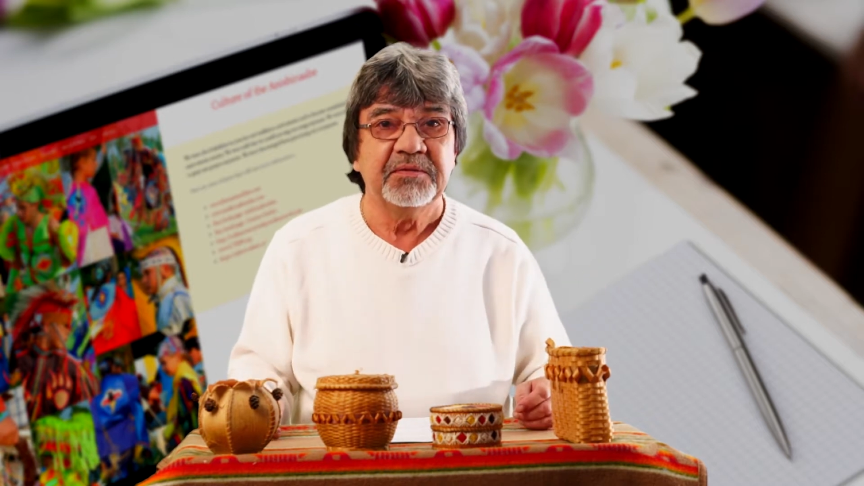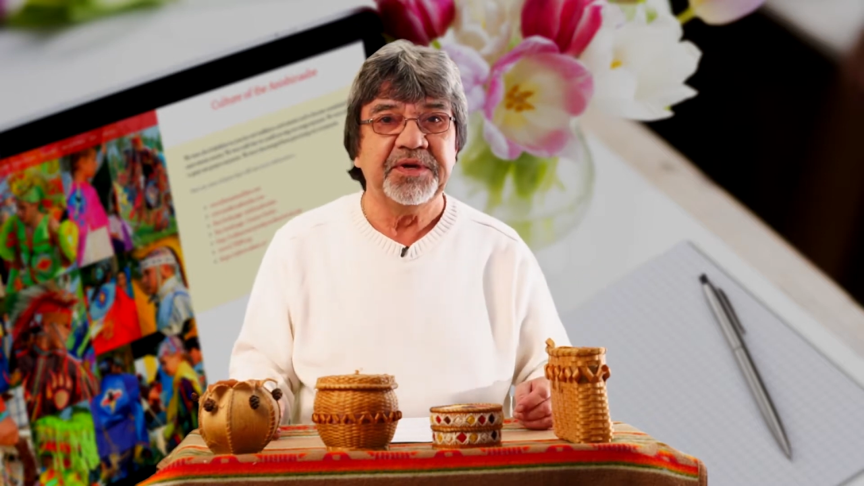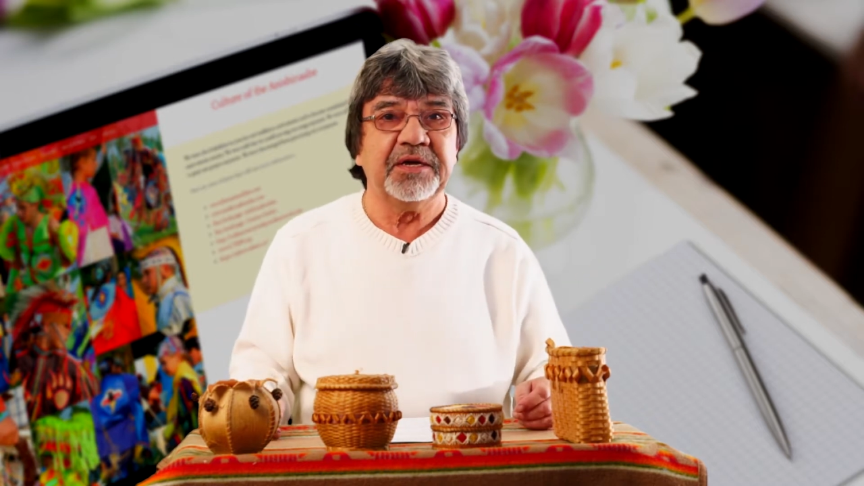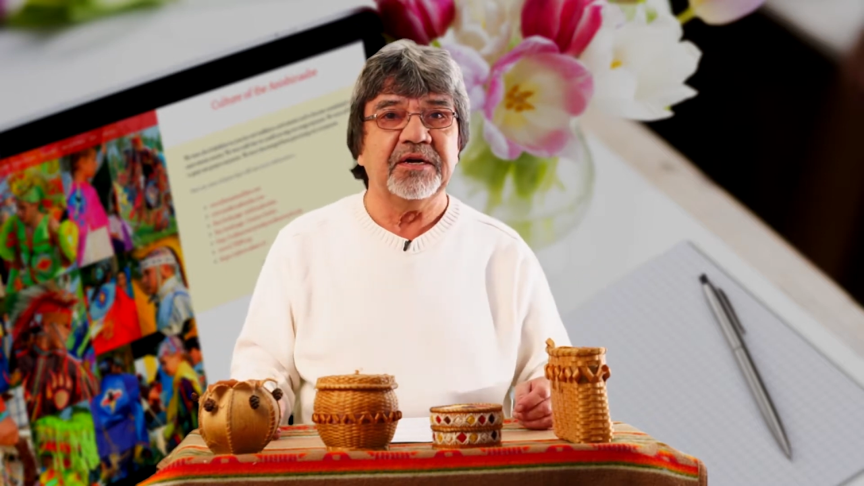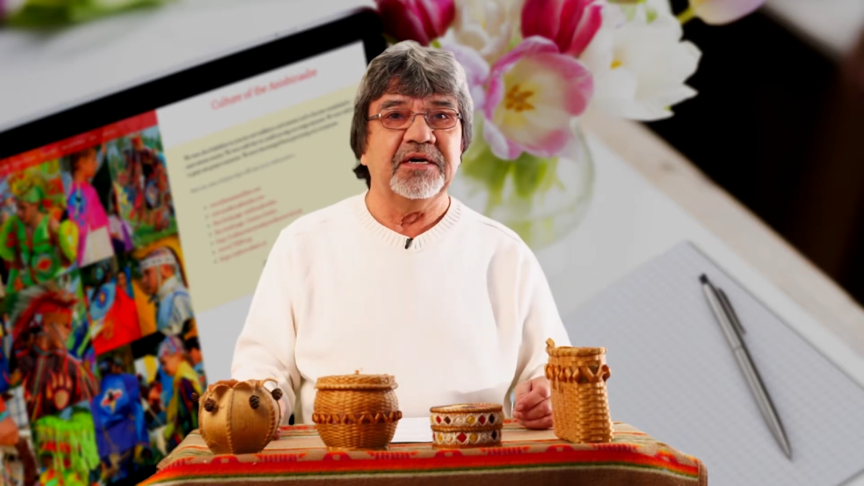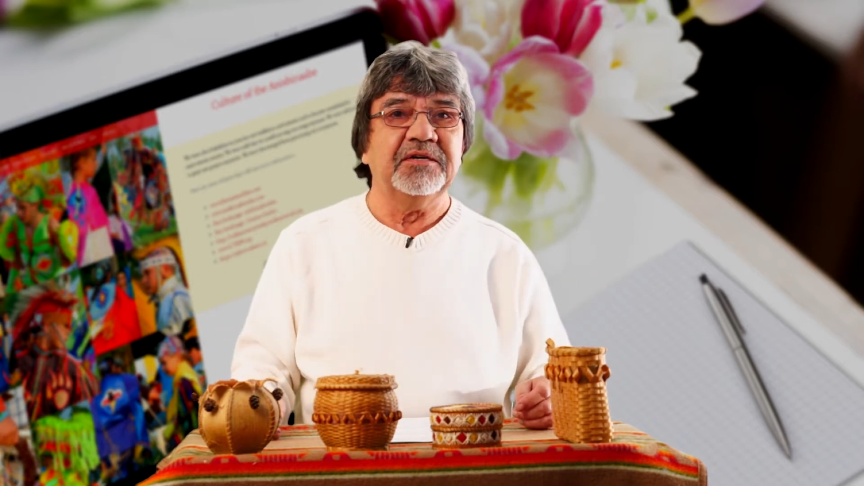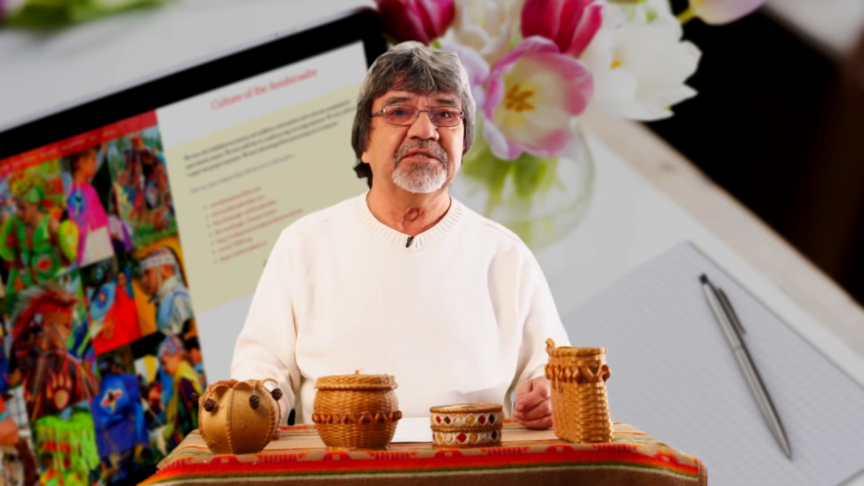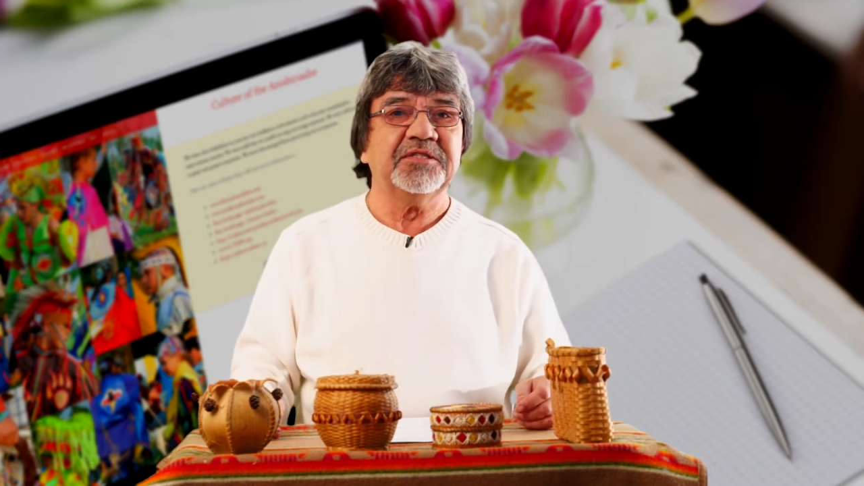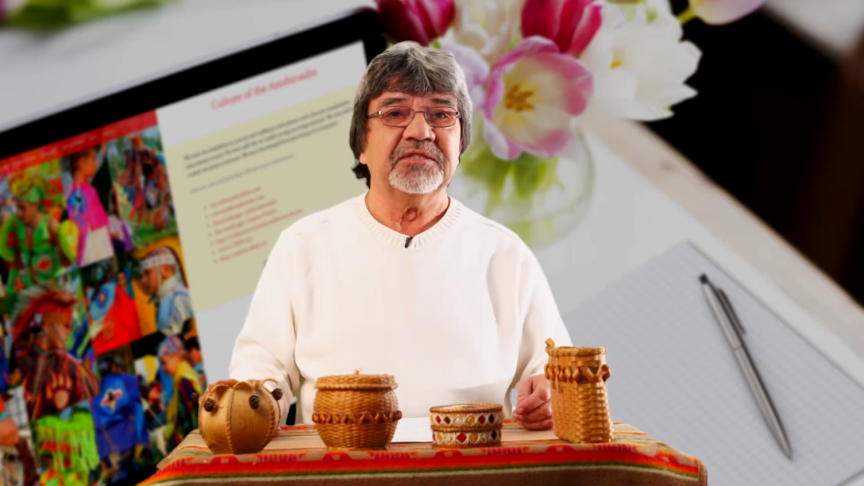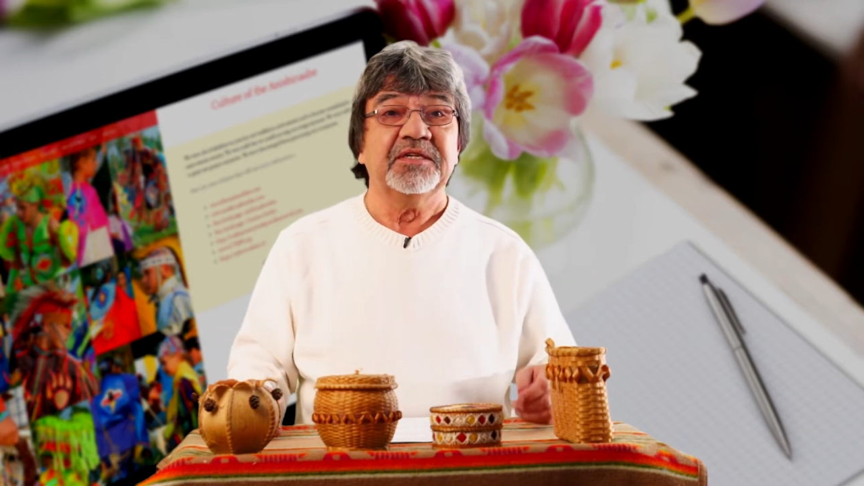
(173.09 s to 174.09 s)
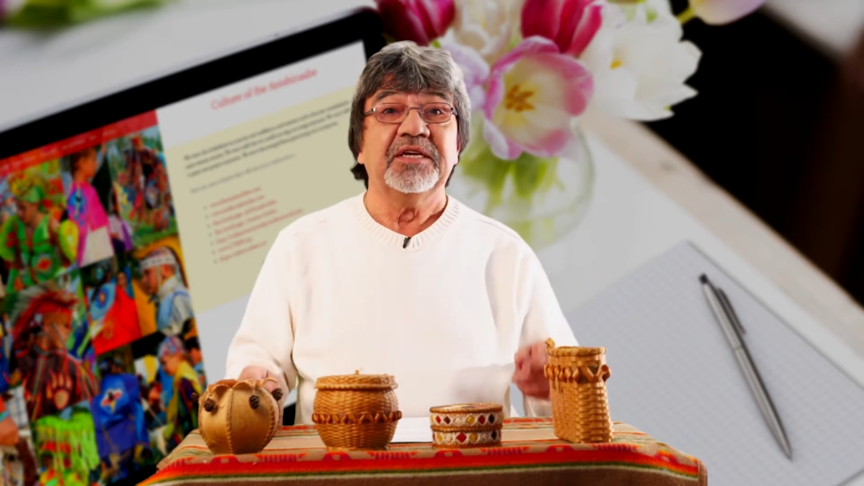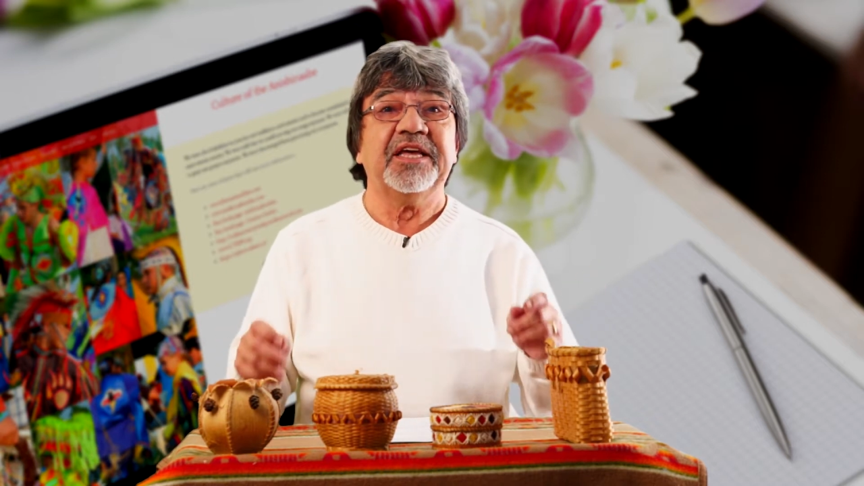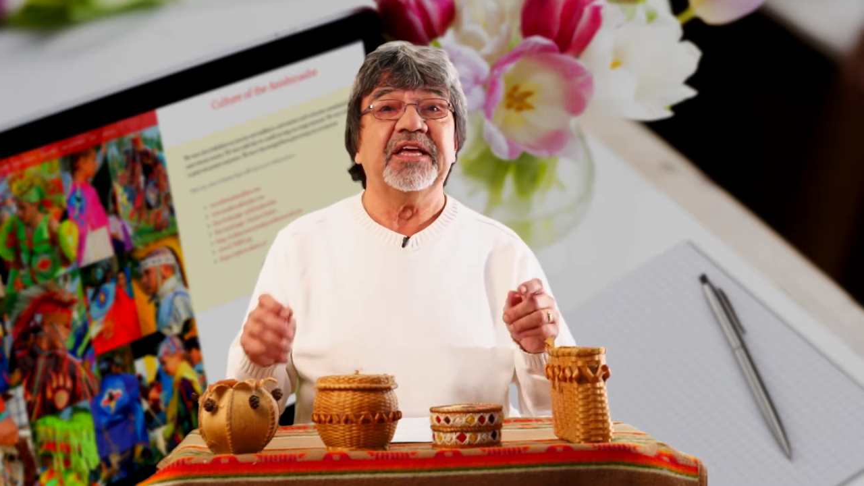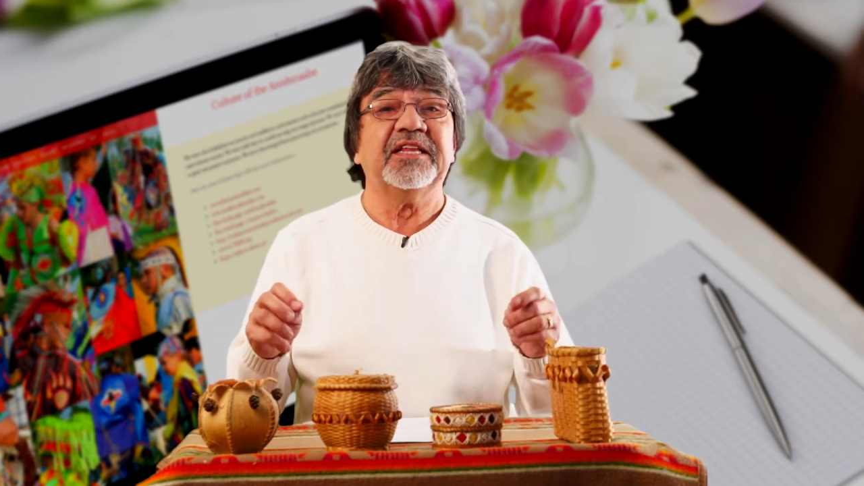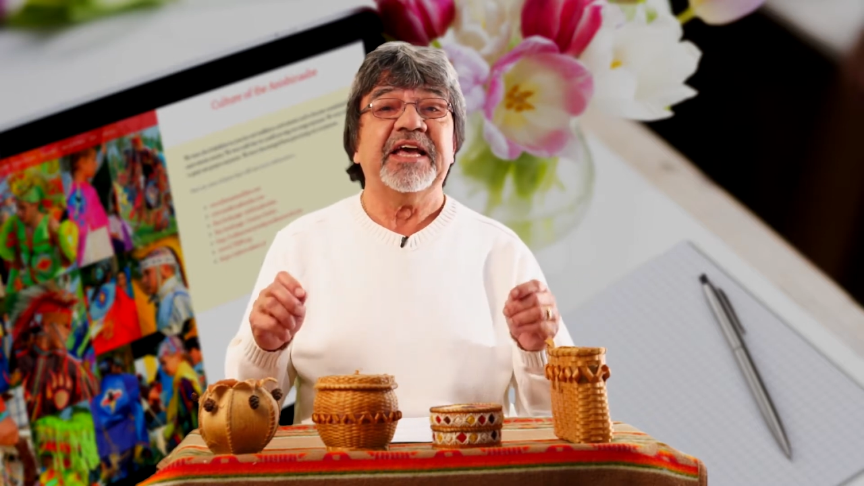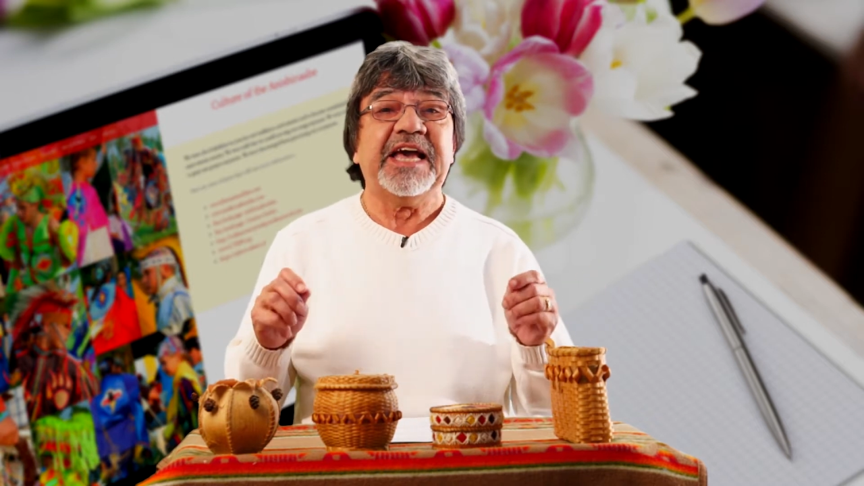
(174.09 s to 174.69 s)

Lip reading: because it